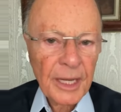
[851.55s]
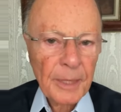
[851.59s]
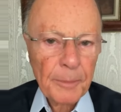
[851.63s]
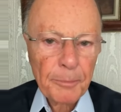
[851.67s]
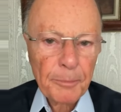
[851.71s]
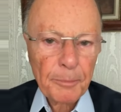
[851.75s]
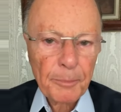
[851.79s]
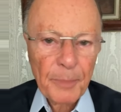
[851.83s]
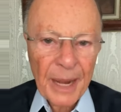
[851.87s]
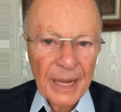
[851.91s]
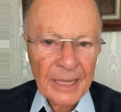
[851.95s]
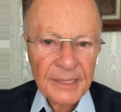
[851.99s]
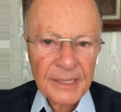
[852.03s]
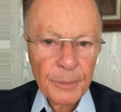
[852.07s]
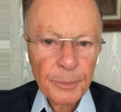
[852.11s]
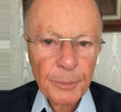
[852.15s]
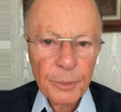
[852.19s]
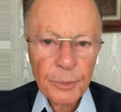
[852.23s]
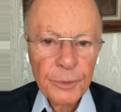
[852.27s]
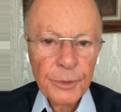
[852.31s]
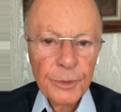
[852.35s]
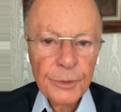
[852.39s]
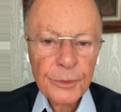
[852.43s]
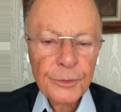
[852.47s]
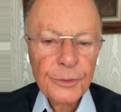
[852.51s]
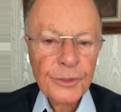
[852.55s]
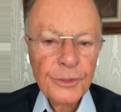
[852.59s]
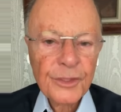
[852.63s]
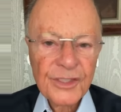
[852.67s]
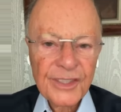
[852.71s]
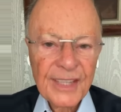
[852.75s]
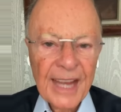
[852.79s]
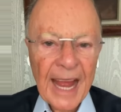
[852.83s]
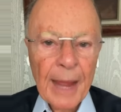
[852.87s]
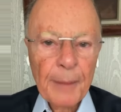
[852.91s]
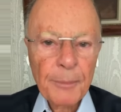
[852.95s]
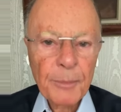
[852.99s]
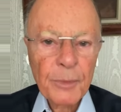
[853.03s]
Only those who went through
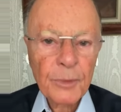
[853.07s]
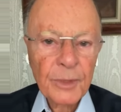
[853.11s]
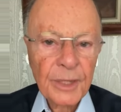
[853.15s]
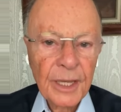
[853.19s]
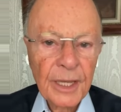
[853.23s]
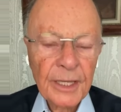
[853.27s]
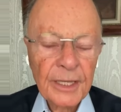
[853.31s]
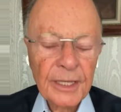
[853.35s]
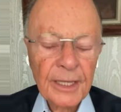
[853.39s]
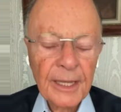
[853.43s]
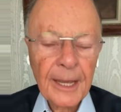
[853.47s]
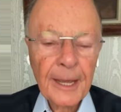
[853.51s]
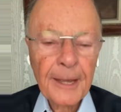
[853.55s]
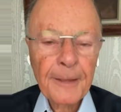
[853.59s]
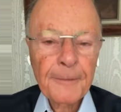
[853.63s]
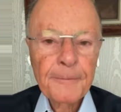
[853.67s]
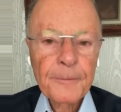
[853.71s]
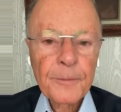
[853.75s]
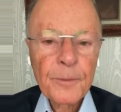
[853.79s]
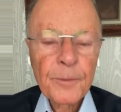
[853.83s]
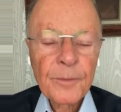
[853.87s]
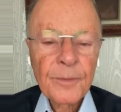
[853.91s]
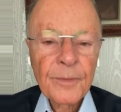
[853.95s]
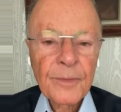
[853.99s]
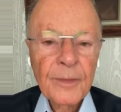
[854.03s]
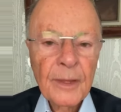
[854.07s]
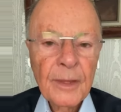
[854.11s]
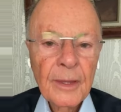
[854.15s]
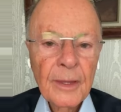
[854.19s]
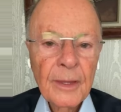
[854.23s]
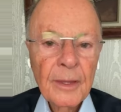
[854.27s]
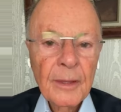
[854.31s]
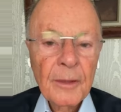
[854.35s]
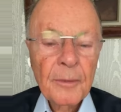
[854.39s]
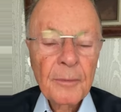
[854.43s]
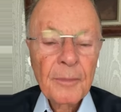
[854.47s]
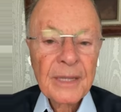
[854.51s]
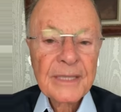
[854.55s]
this know what it is.